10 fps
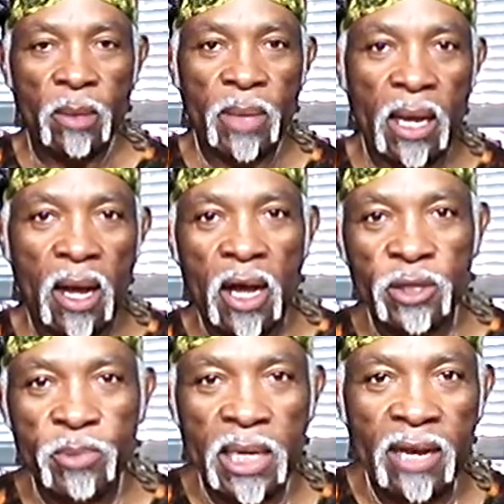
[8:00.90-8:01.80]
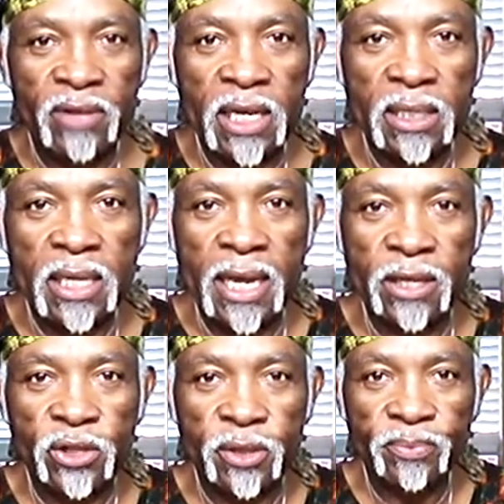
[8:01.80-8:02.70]
Because, beloved, it
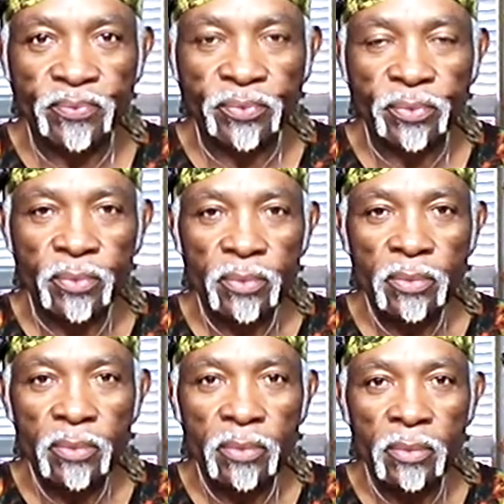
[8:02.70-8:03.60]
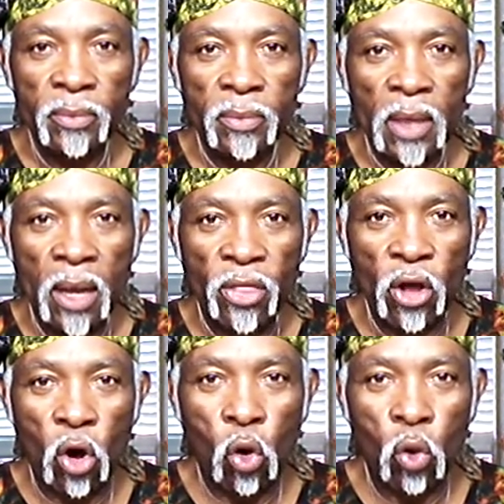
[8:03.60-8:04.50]
takes
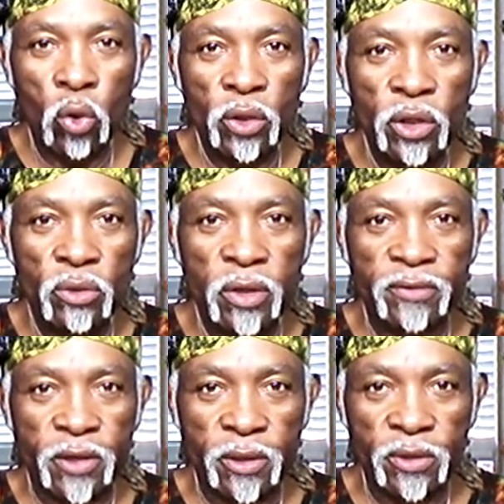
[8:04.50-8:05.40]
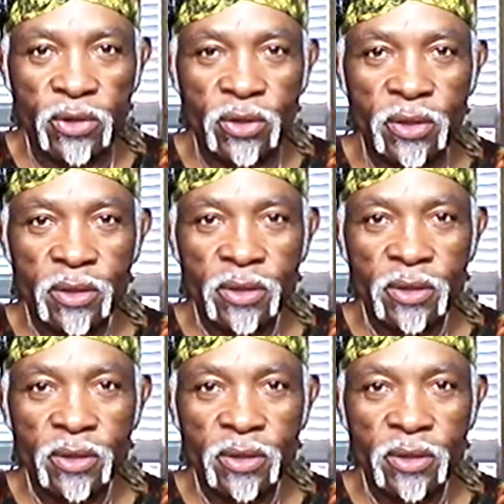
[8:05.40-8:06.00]
the whole universe